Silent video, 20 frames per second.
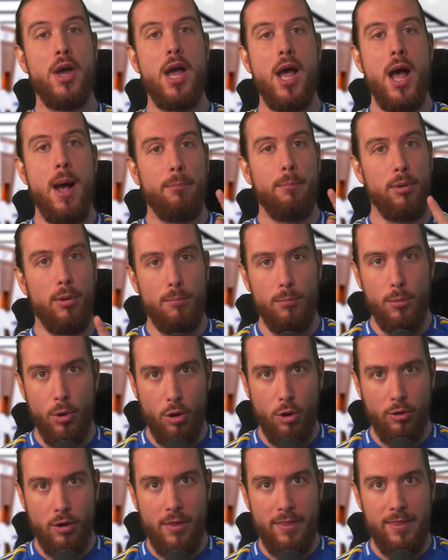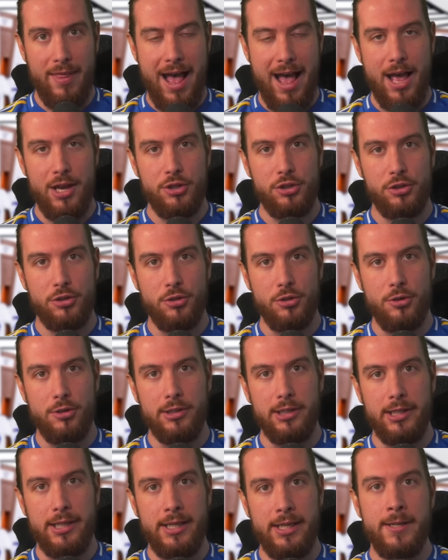but more on that
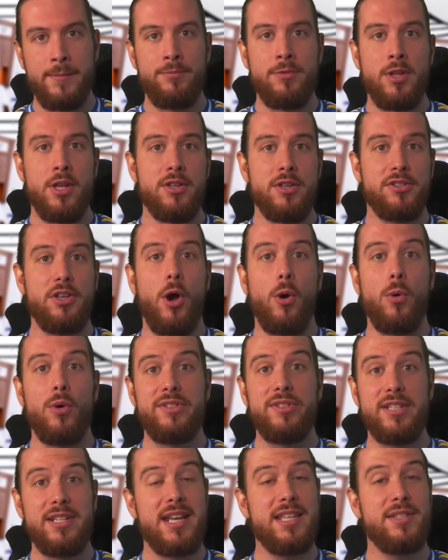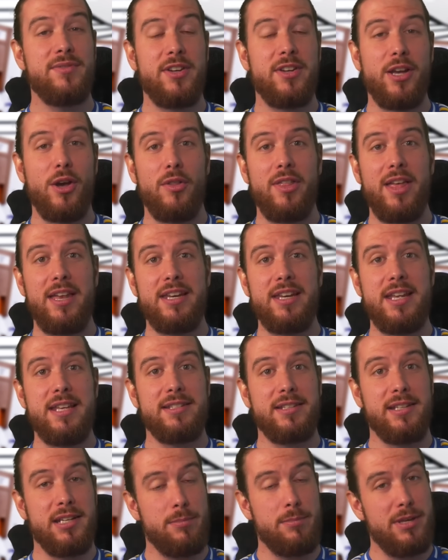shortly. So today's video then is
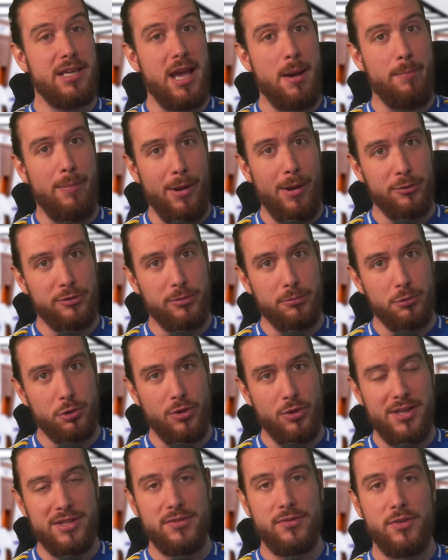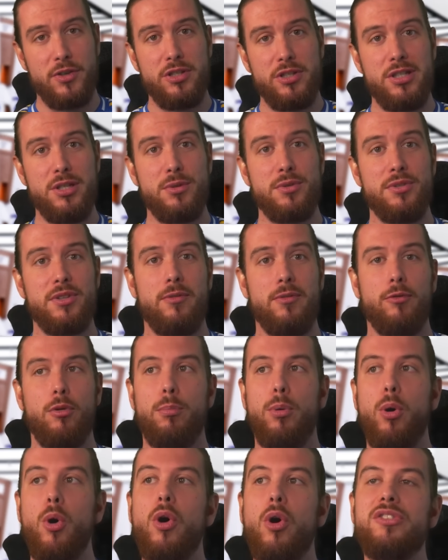going to be about some transfer news.
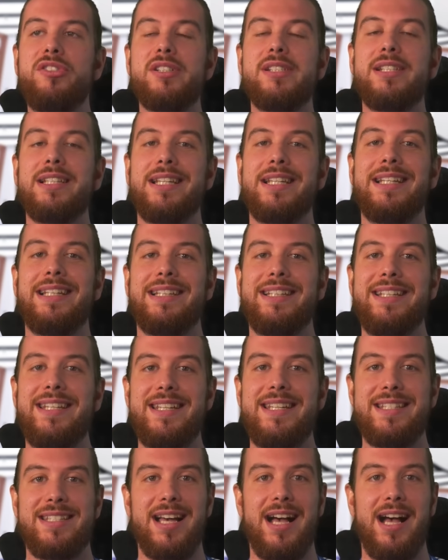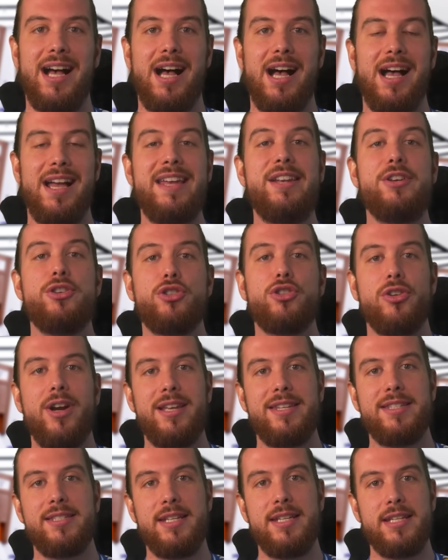Reportedly, Leeds are
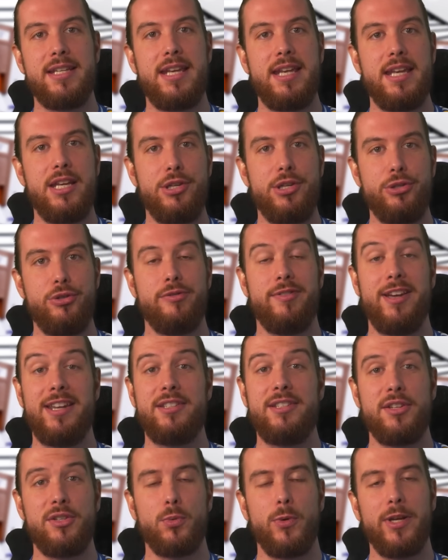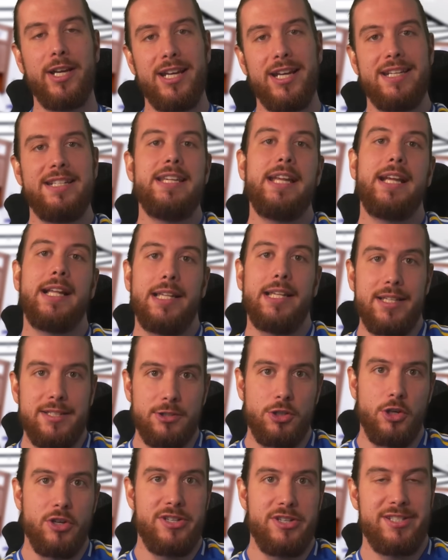interested in Juventus winger Nicolas
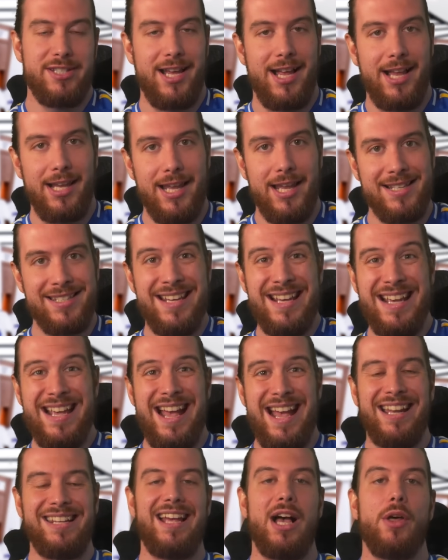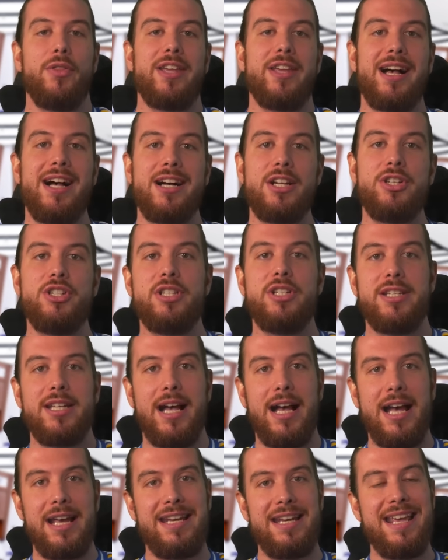Gonzalez. Now, the
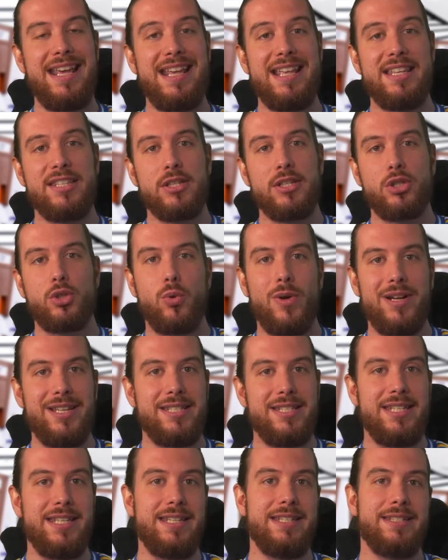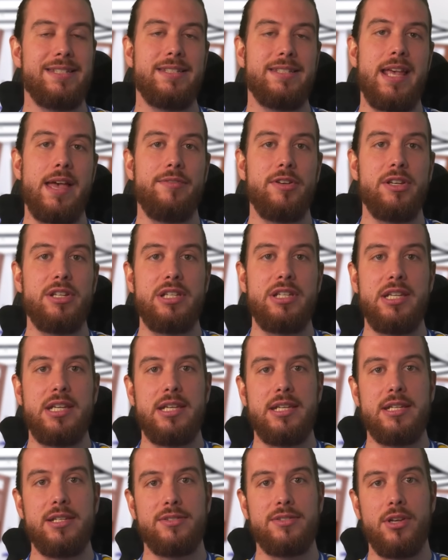Argentine is 27
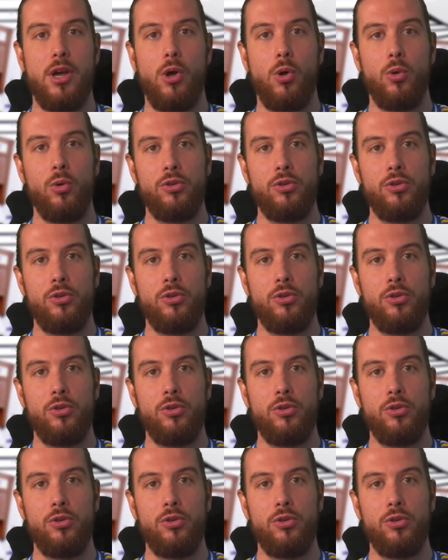years old,